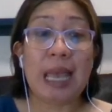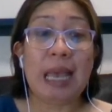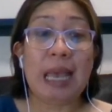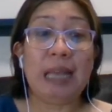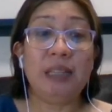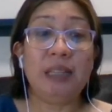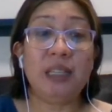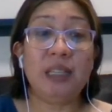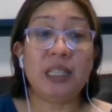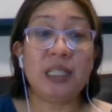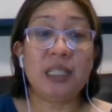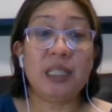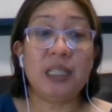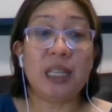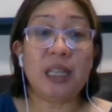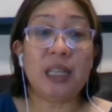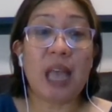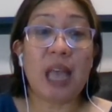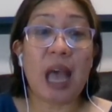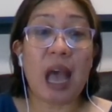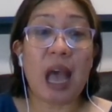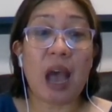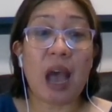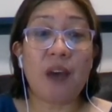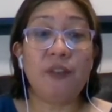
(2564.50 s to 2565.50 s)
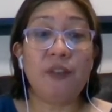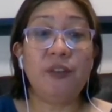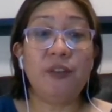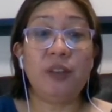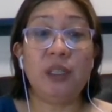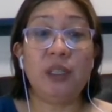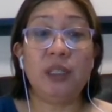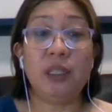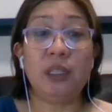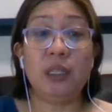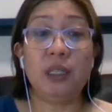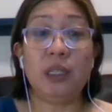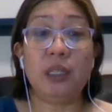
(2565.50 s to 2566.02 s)
does not have
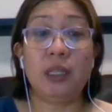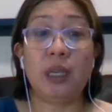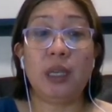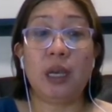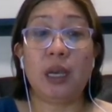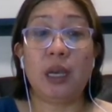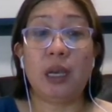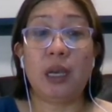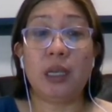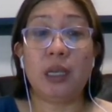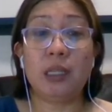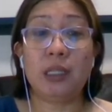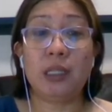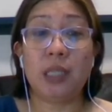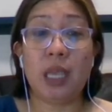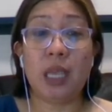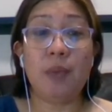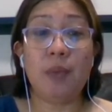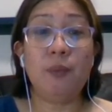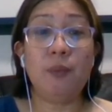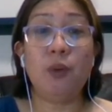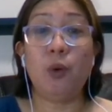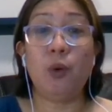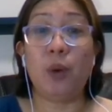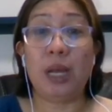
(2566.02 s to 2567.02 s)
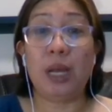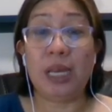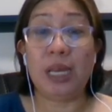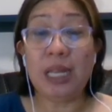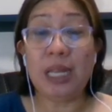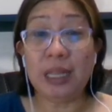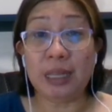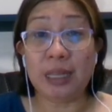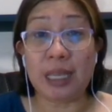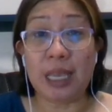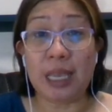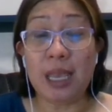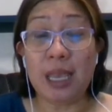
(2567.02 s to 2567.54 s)
the same
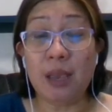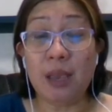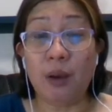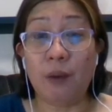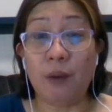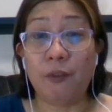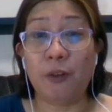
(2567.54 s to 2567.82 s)
quality,